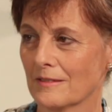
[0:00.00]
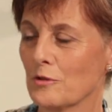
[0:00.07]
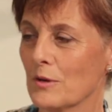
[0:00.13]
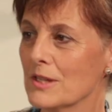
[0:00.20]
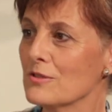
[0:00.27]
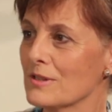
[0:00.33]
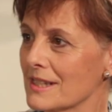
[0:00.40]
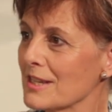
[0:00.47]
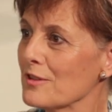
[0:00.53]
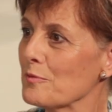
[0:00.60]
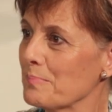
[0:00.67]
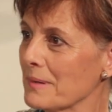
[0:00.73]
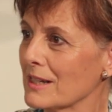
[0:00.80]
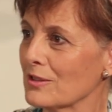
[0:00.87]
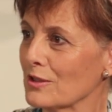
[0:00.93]
When you see
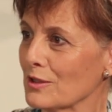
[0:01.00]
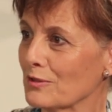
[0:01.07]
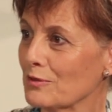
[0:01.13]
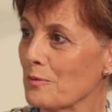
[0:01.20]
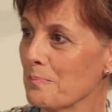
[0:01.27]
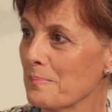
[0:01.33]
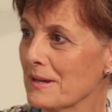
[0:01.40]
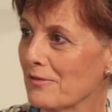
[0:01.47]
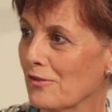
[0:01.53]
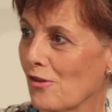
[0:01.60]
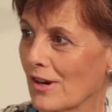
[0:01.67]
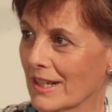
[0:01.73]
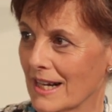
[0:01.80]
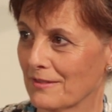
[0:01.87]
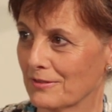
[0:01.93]
the pictures from
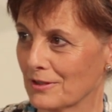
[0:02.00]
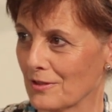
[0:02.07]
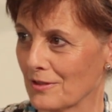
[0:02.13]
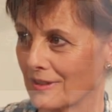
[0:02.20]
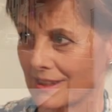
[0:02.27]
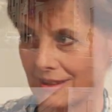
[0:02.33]
before and after,